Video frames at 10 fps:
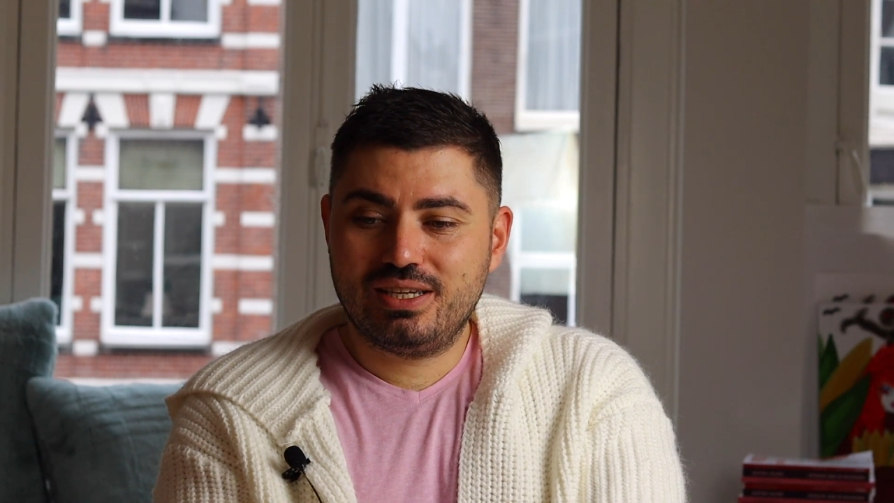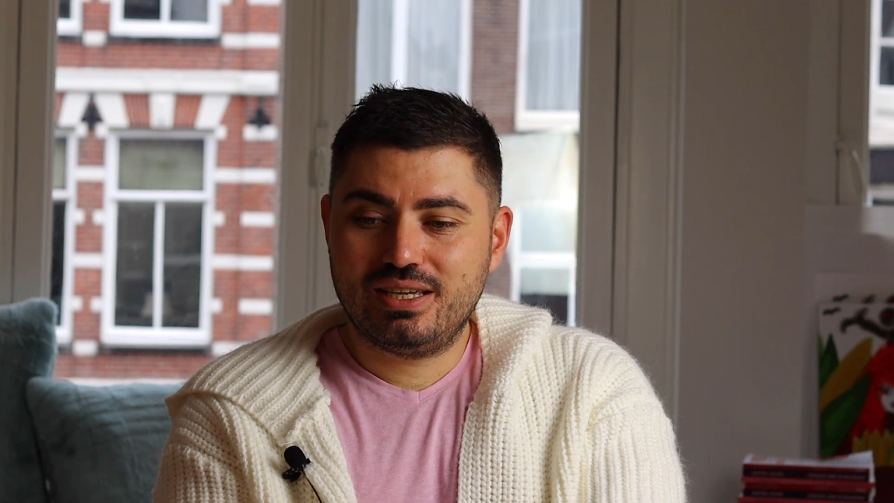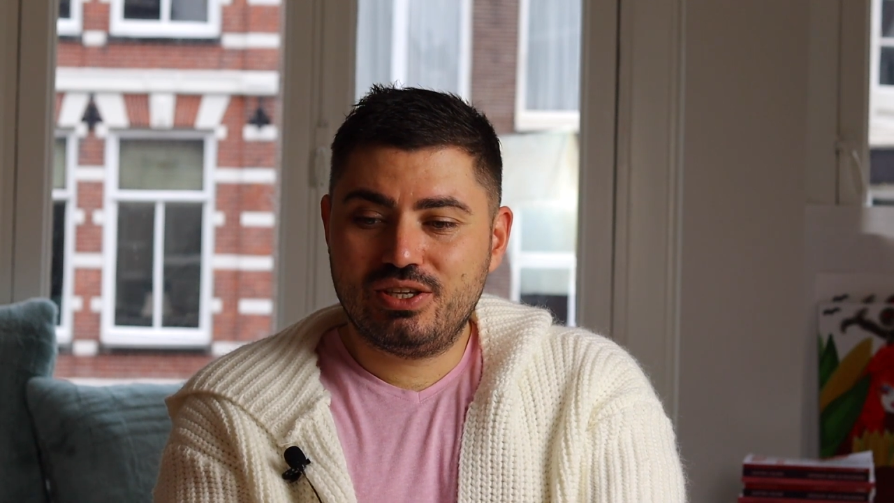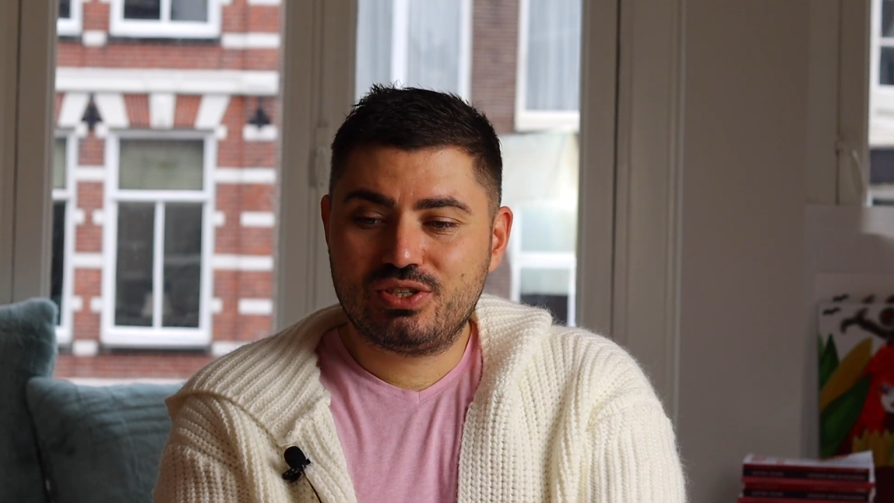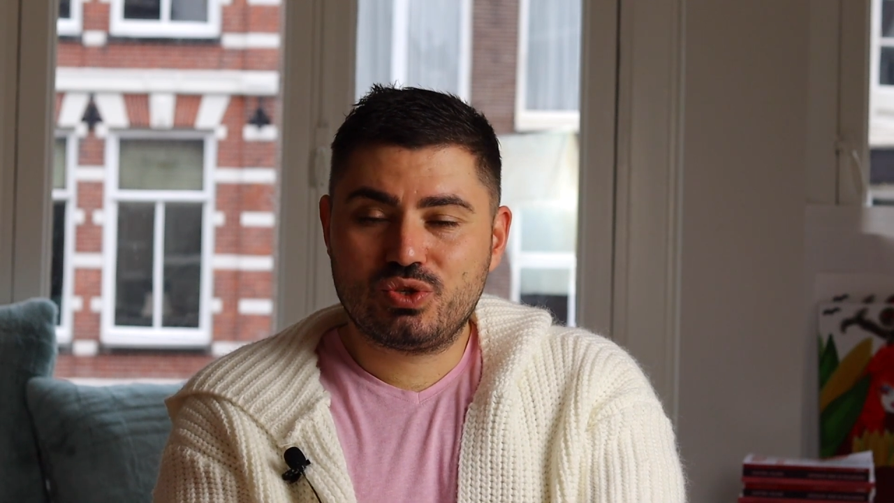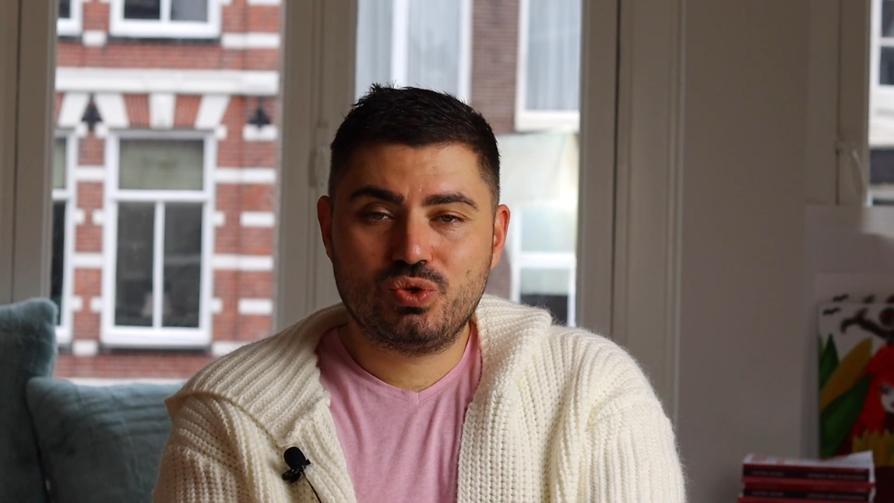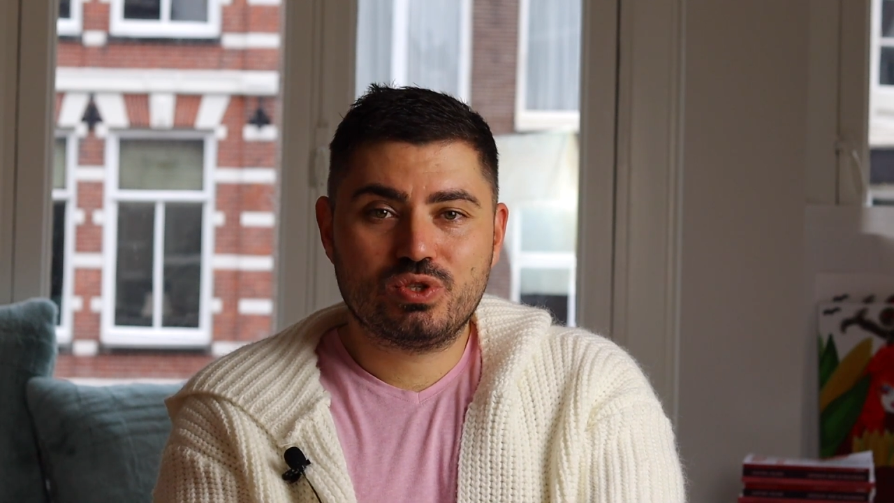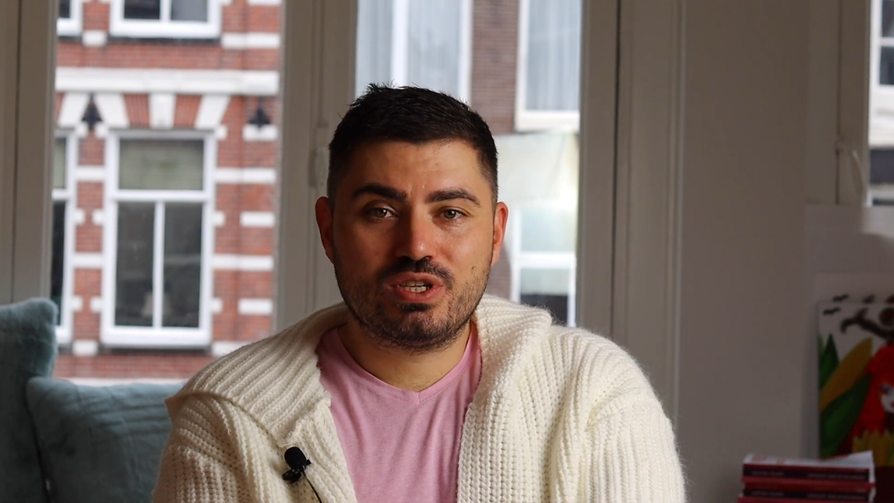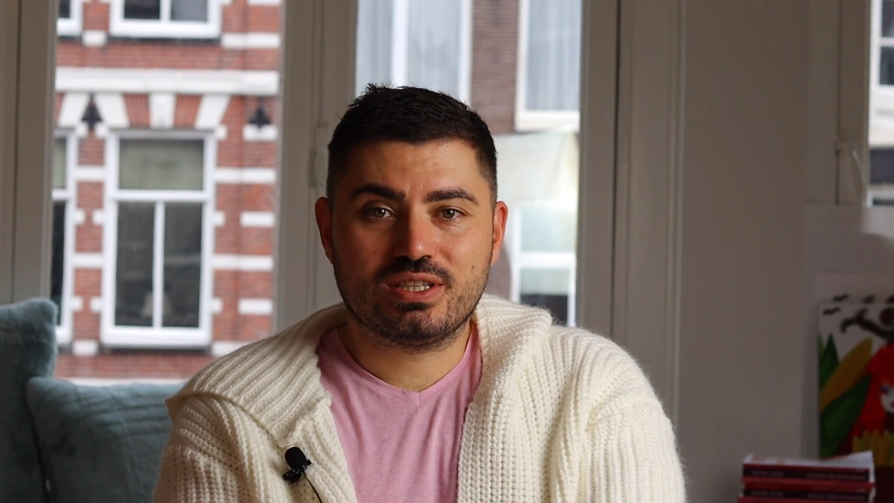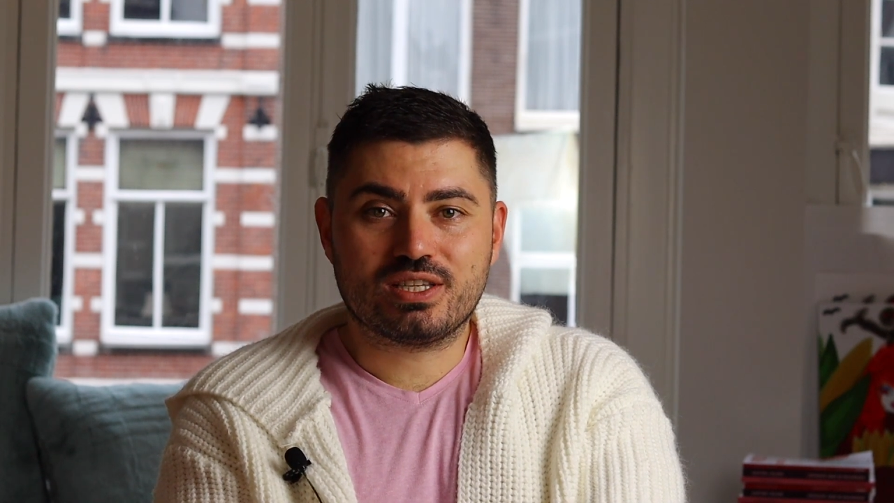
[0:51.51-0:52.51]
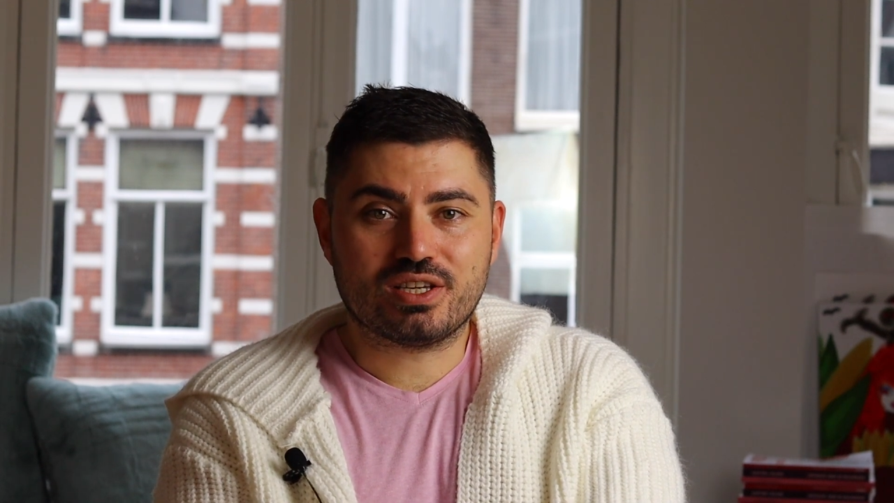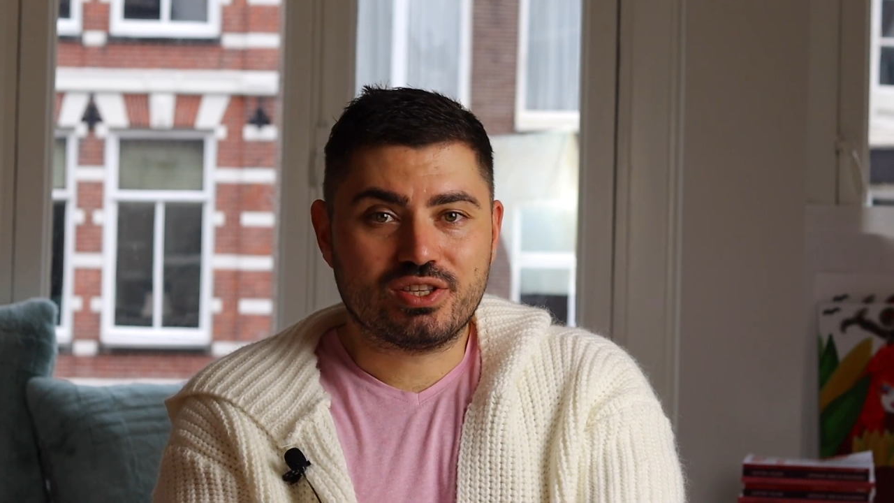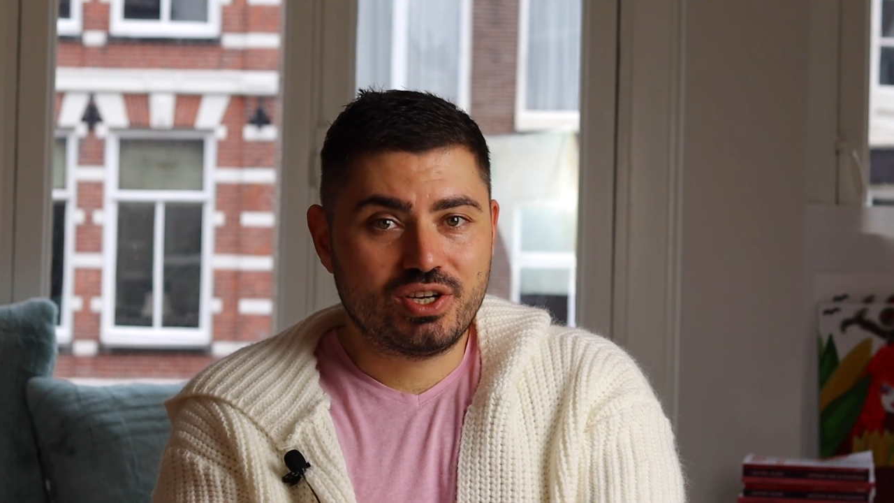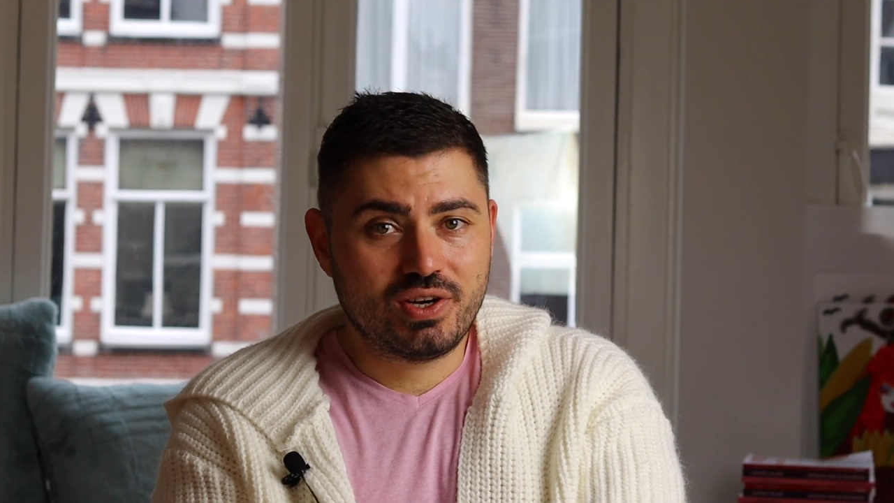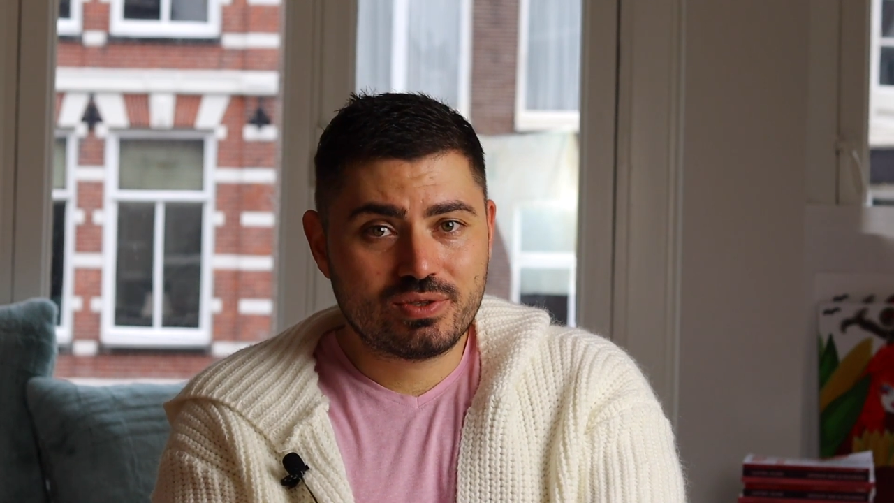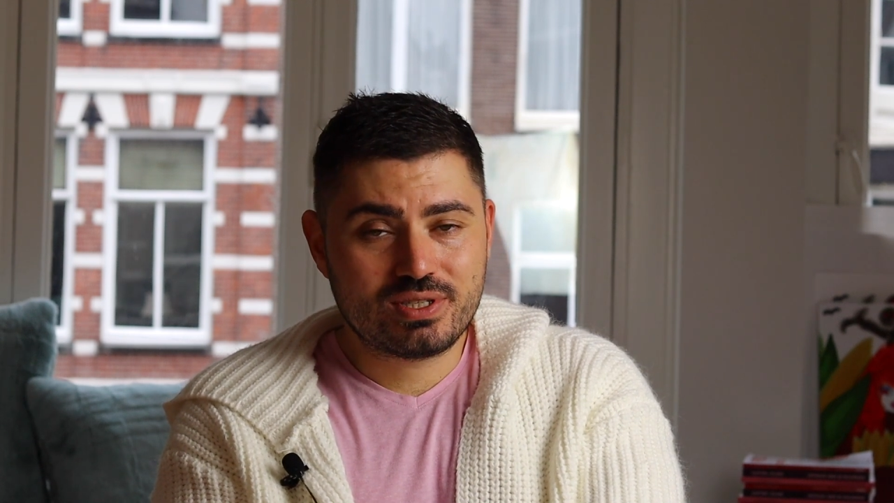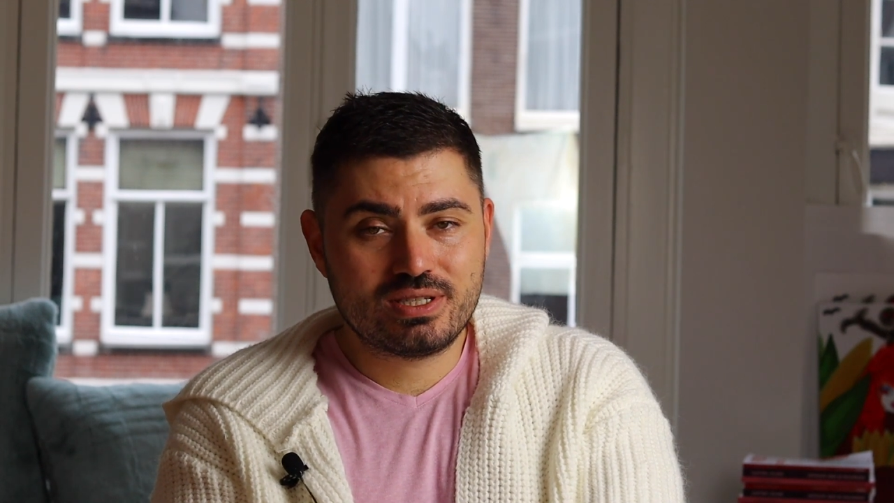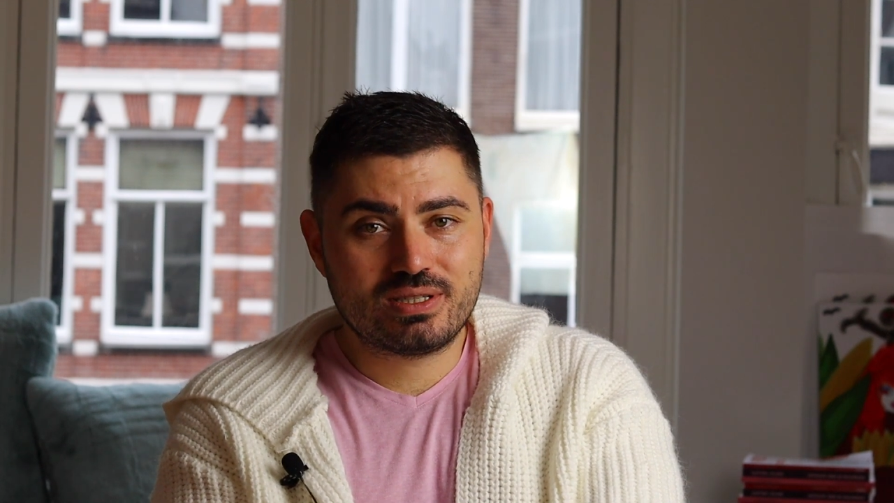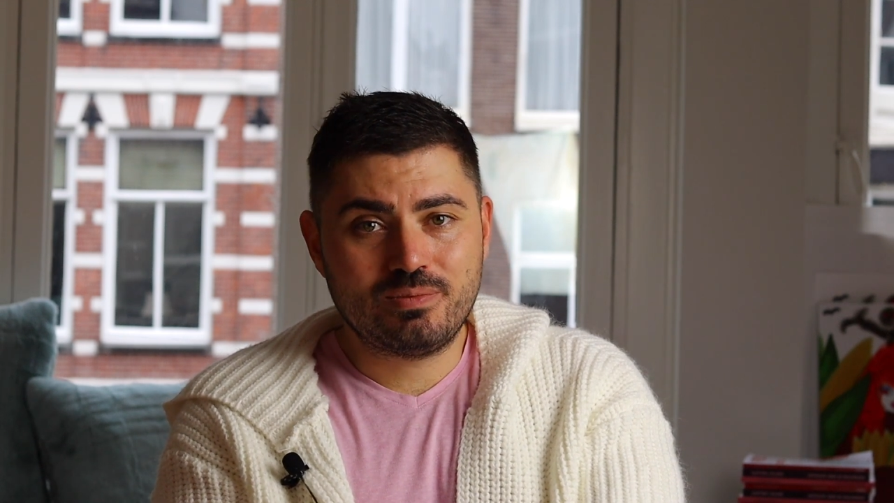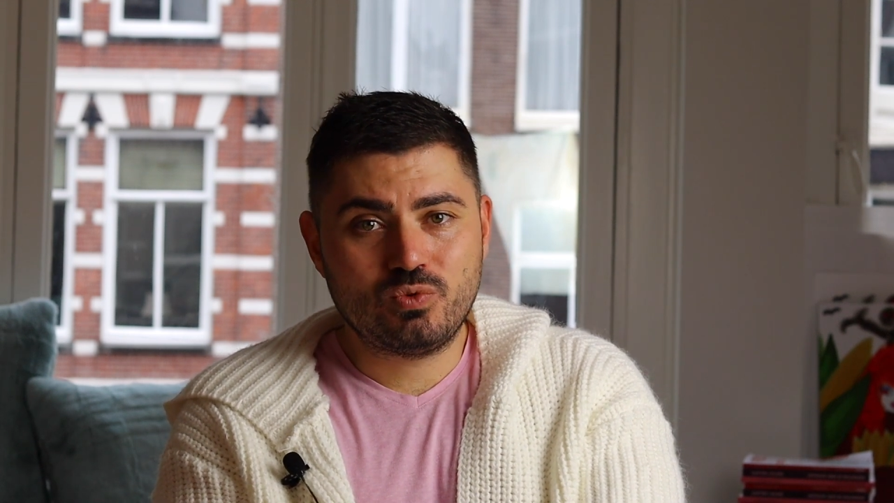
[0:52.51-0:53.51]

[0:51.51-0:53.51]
is using the sidereal system,